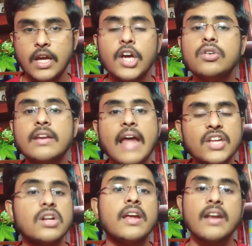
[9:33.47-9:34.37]
you can
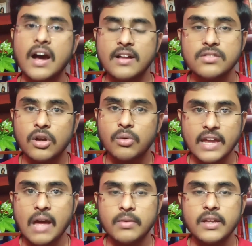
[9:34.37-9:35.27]
actually enhance your
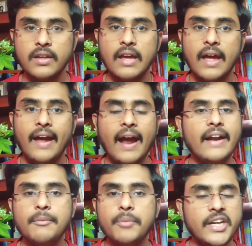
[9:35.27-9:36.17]
vocabulary,
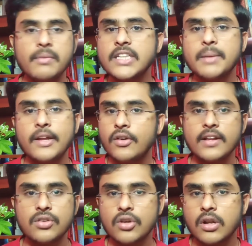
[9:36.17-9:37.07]
and it pretty much
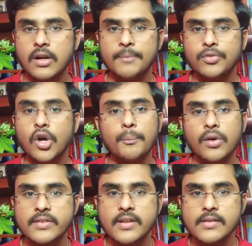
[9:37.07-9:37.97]
ameliorates your thought
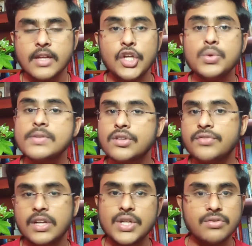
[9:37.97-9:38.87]
process, usage of
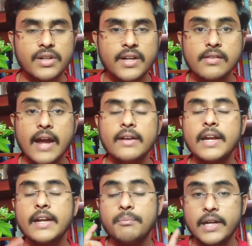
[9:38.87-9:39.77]
English words, and
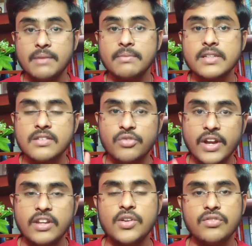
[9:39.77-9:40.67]
it pretty much is
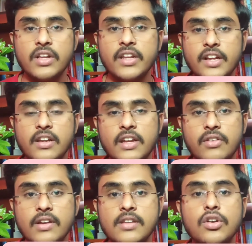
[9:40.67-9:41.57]
very useful in
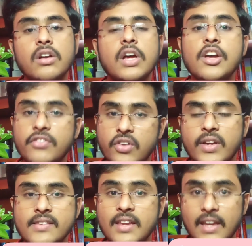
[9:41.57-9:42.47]
increasing your
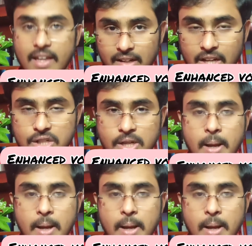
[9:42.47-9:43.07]
fluency in English.